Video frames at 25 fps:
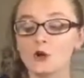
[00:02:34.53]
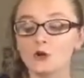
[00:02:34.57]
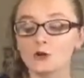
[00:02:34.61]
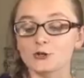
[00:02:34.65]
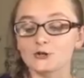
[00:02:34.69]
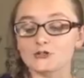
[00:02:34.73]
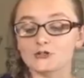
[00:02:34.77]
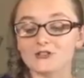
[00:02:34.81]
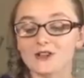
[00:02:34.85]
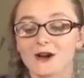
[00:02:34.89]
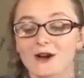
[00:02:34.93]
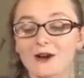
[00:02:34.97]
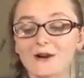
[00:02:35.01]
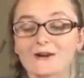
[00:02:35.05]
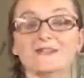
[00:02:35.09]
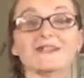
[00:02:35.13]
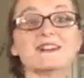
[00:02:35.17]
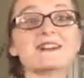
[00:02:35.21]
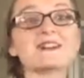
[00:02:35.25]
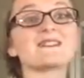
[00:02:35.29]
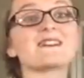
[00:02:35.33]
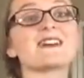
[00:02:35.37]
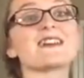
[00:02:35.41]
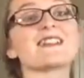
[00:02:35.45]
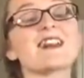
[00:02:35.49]
So
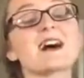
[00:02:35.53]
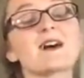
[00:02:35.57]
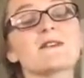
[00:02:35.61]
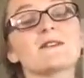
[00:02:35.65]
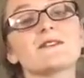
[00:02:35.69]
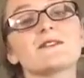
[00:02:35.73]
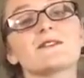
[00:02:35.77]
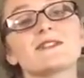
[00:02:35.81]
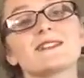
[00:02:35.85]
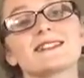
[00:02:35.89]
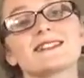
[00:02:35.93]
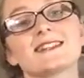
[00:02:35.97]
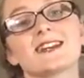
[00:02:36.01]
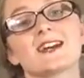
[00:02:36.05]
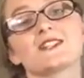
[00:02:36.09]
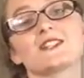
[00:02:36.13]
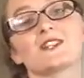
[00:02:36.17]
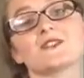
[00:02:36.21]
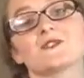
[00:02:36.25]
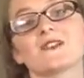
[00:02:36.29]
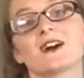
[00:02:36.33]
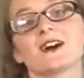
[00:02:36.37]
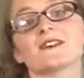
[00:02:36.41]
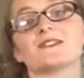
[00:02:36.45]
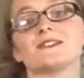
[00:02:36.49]
anyway, that one was such a
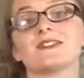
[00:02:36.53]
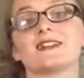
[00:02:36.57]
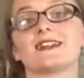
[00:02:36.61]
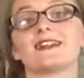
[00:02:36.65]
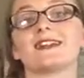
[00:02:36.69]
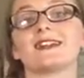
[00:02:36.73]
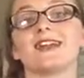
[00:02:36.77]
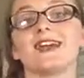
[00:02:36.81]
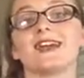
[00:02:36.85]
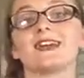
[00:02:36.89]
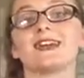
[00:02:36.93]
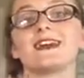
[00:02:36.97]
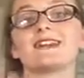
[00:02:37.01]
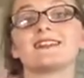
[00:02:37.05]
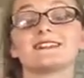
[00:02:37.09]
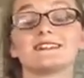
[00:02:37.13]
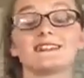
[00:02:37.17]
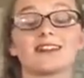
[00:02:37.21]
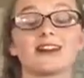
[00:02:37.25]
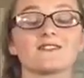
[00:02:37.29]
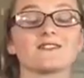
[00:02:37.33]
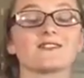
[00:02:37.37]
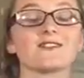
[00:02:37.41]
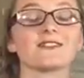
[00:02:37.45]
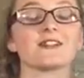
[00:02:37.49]
fun read, and I
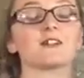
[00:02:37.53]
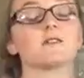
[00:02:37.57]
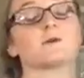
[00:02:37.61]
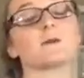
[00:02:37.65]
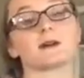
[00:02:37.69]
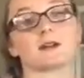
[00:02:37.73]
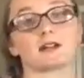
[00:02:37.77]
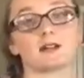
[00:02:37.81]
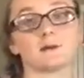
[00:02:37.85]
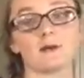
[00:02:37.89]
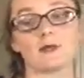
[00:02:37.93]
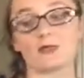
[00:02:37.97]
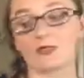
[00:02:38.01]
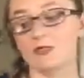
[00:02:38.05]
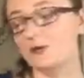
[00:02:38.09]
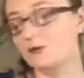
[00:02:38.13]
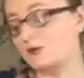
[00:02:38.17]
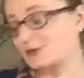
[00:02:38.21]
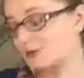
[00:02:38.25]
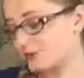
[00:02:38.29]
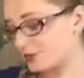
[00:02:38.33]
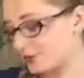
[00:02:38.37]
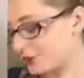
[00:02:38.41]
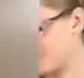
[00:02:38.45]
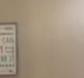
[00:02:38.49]
definitely recommend
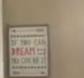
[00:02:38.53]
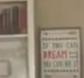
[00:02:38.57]
those two.